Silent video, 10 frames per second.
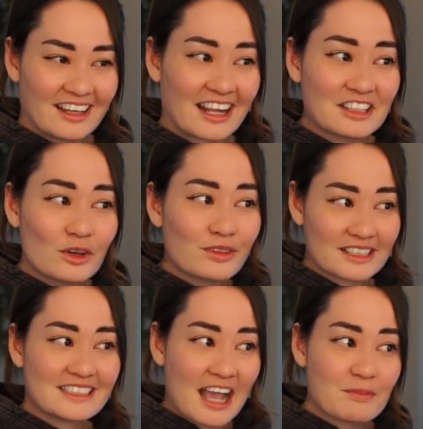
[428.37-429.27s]
And I know
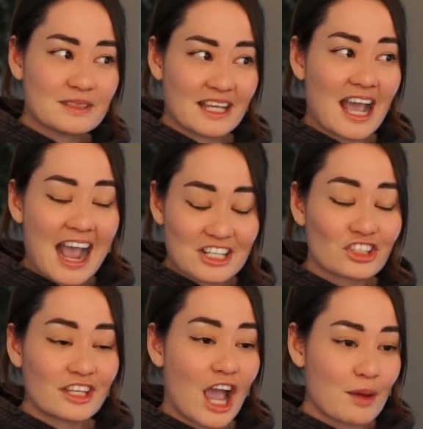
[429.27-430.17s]
that's happened,
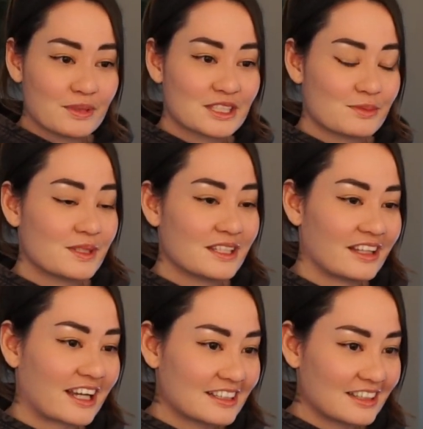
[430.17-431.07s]
actually happened to me.
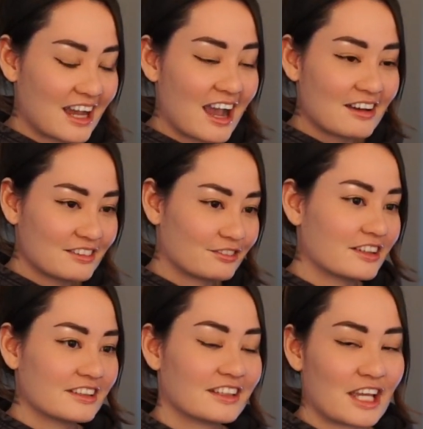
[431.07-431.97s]
Like I had a
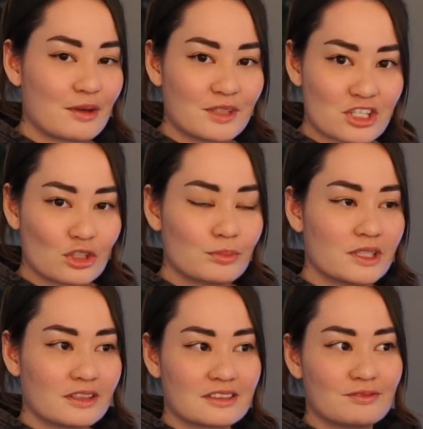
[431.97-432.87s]
friend in the game that showed
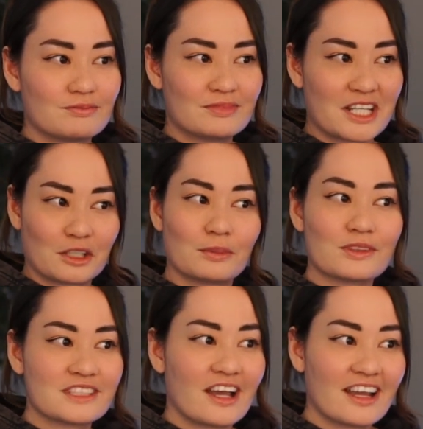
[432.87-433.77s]
me a
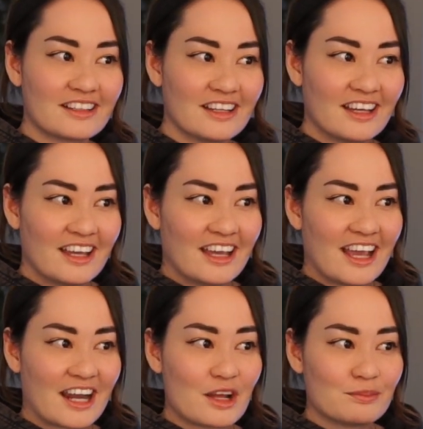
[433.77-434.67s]
terrible side,
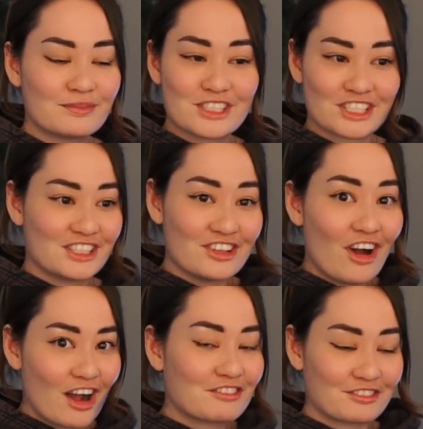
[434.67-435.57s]
and I am just
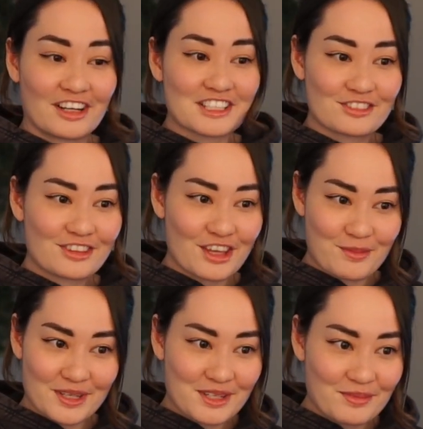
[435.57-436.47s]
not friends with
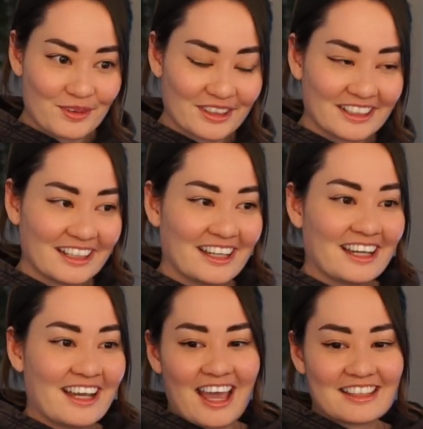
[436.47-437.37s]
them anymore.
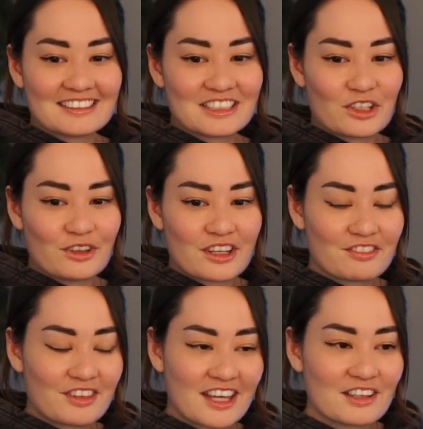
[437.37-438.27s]
And so
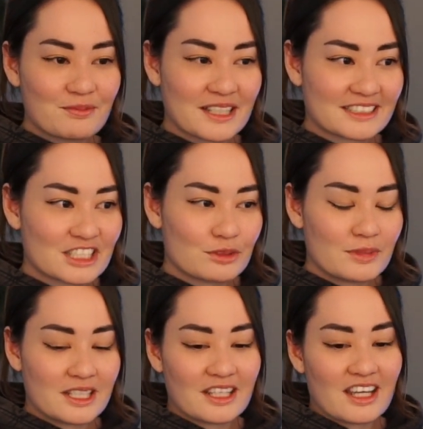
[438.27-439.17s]
if they had messaged
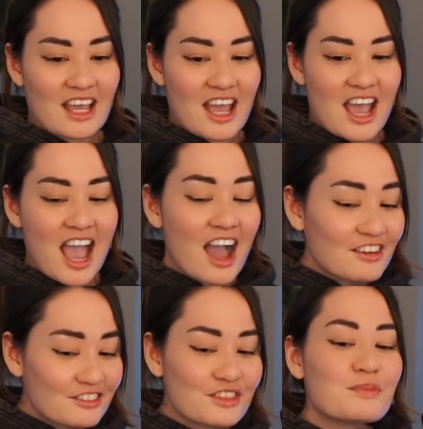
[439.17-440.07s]
me
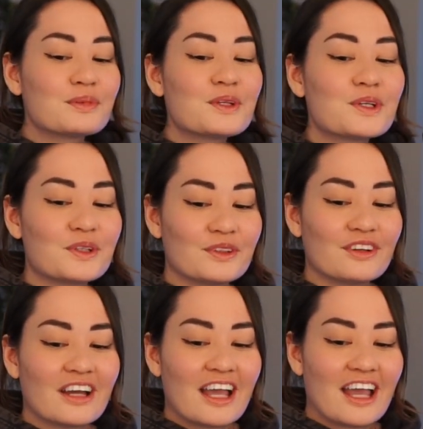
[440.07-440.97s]
out of the
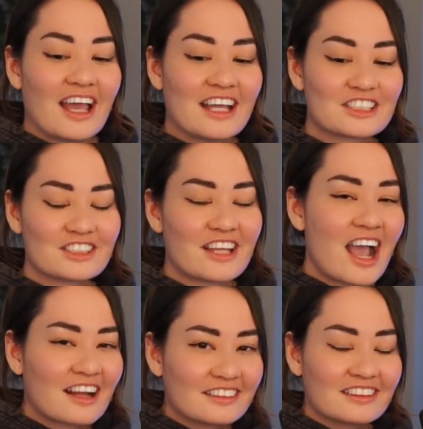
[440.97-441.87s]
blue and just
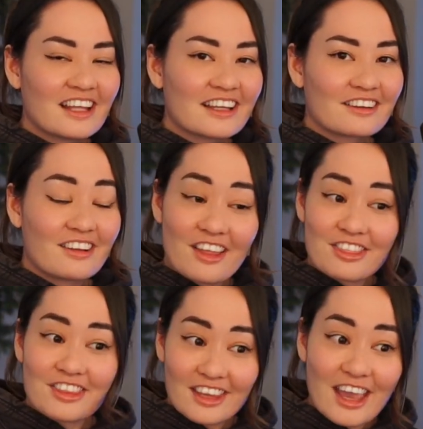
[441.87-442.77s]
acted like
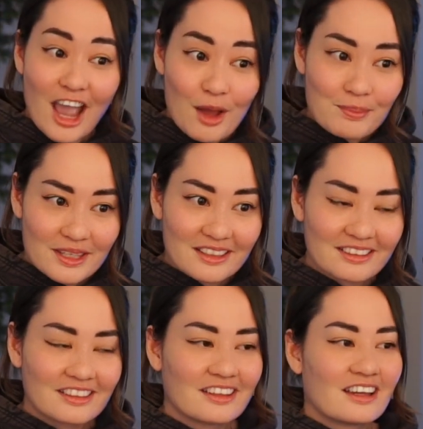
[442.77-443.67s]
nothing
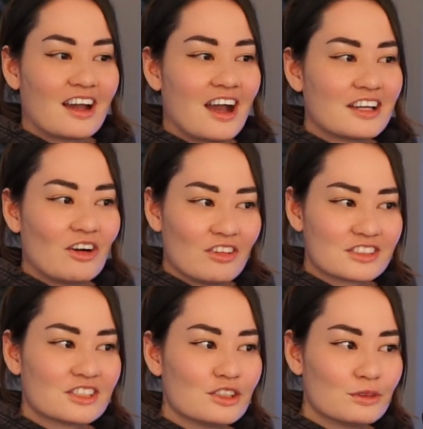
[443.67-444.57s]
happened, I
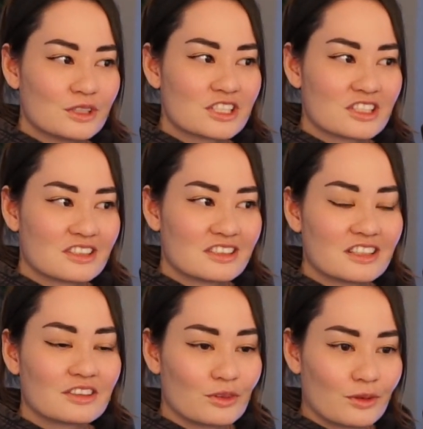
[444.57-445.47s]
also would just
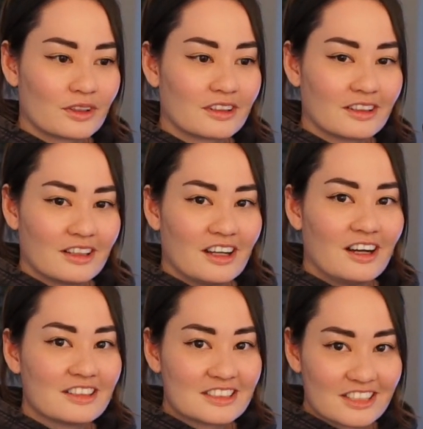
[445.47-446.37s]
ignore
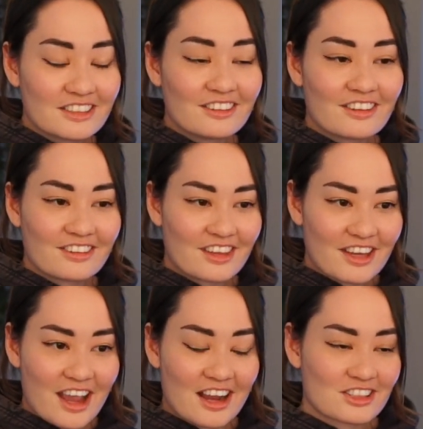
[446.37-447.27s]
until
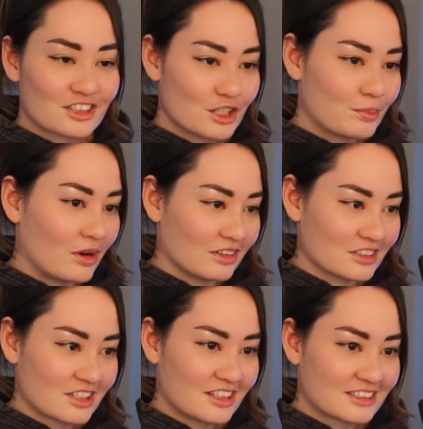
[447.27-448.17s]
they actually
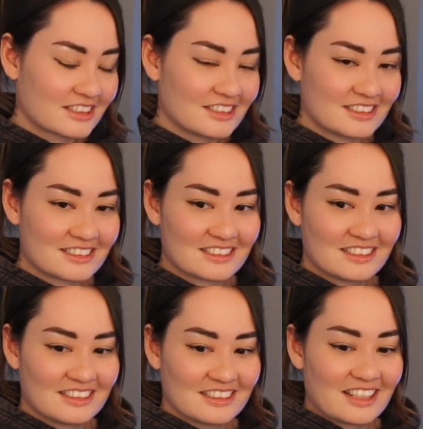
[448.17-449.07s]
apologize, because
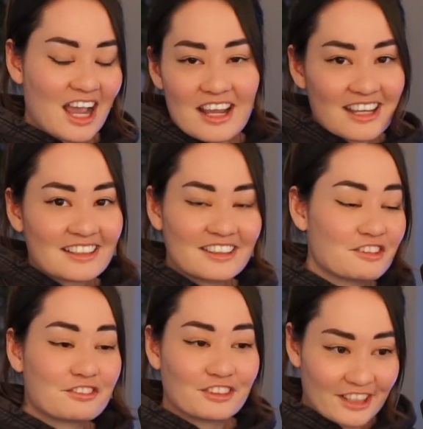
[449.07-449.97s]
I ain't
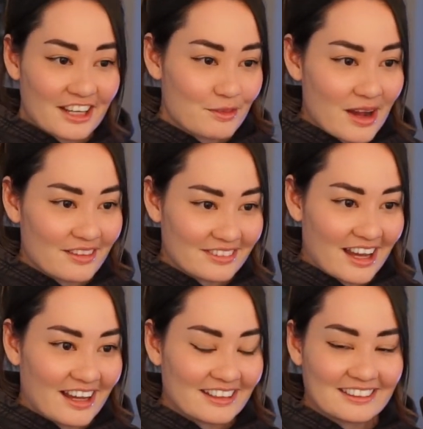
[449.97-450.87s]
gonna forget about
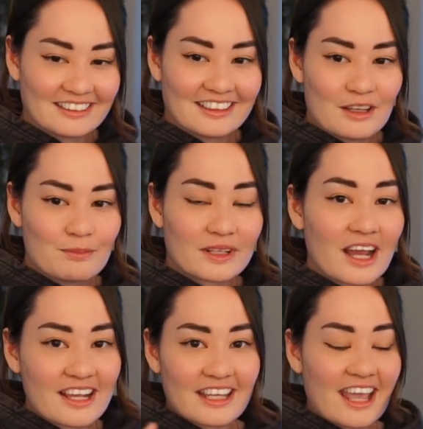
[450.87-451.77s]
that, but
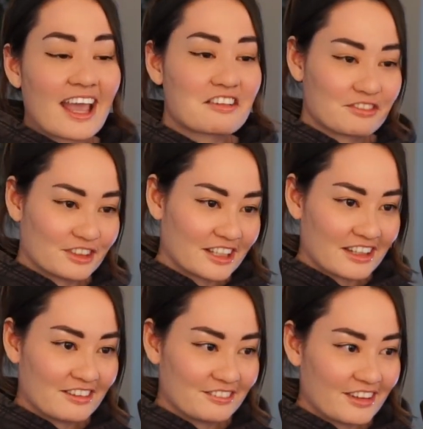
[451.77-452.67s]
I can
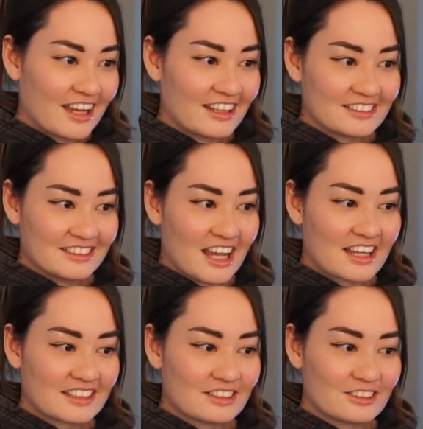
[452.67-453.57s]
forgive. And
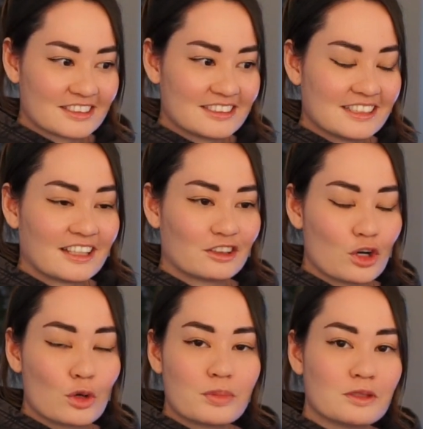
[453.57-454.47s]
I can also see that
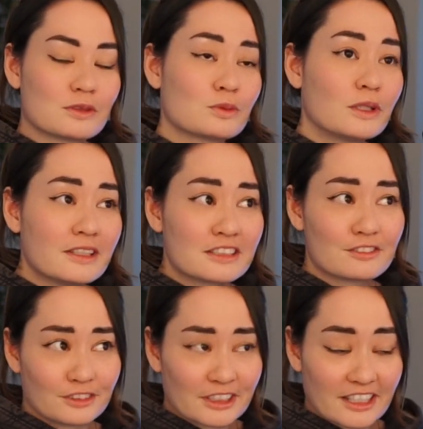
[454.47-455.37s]
the O P was willing
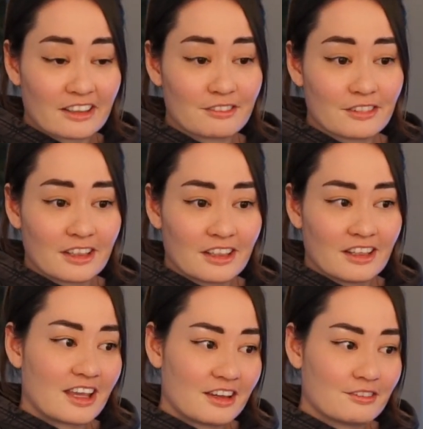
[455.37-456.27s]
to forgive
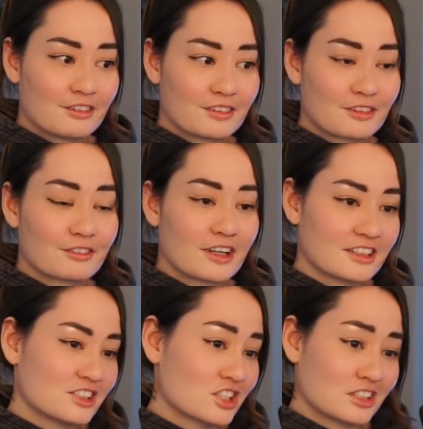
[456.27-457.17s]
if the
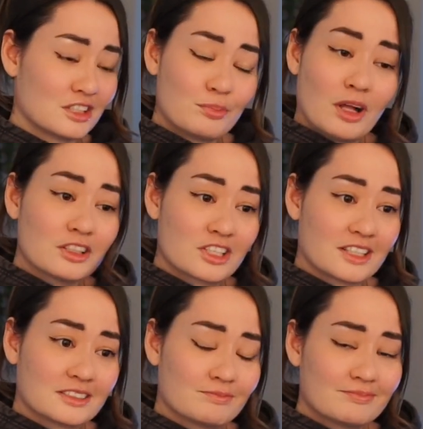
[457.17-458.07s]
friend had just
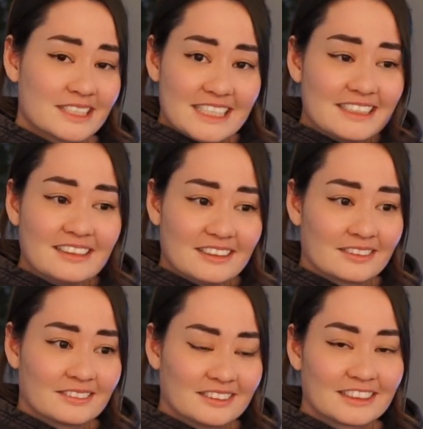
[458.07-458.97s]
apologized. It's
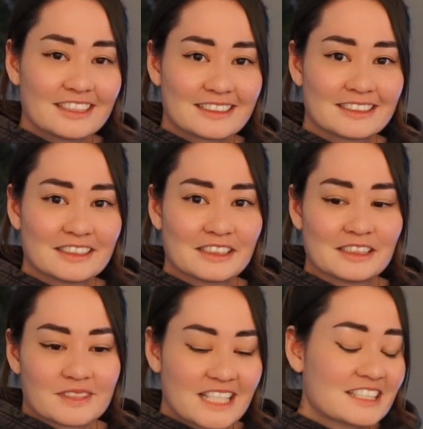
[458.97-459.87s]
easy. Just
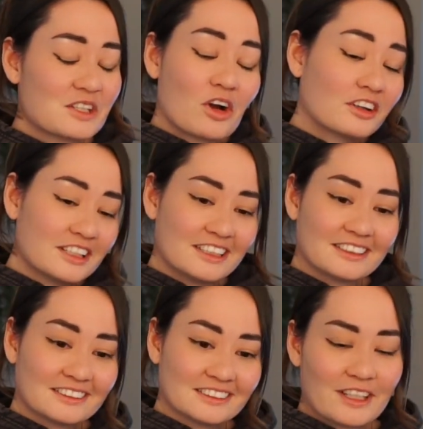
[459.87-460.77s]
say
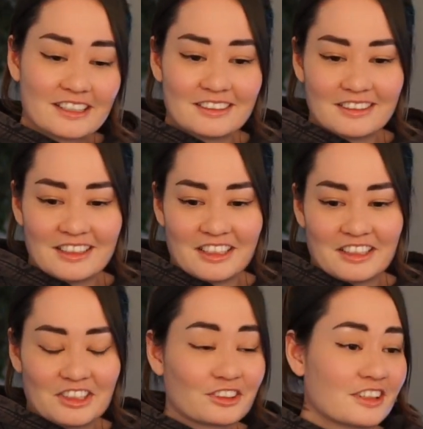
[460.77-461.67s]
sorry when
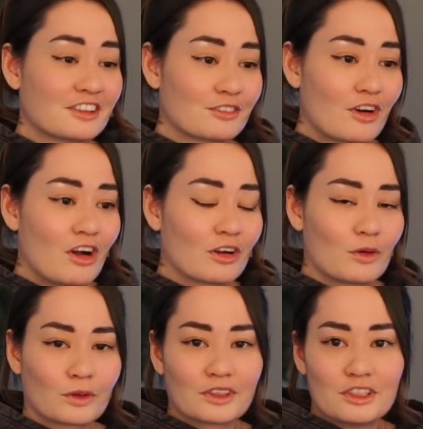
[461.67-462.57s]
you're in the wrong
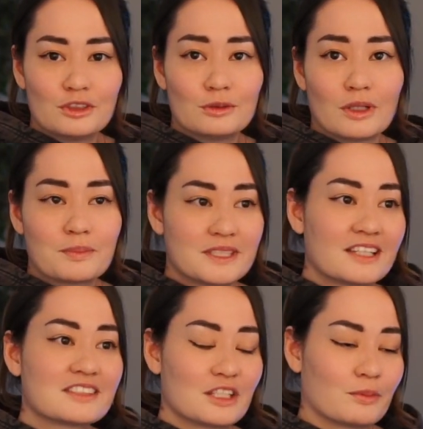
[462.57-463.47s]
or you
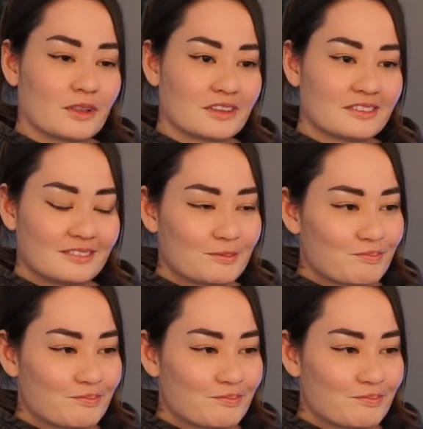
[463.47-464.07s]
upset someone.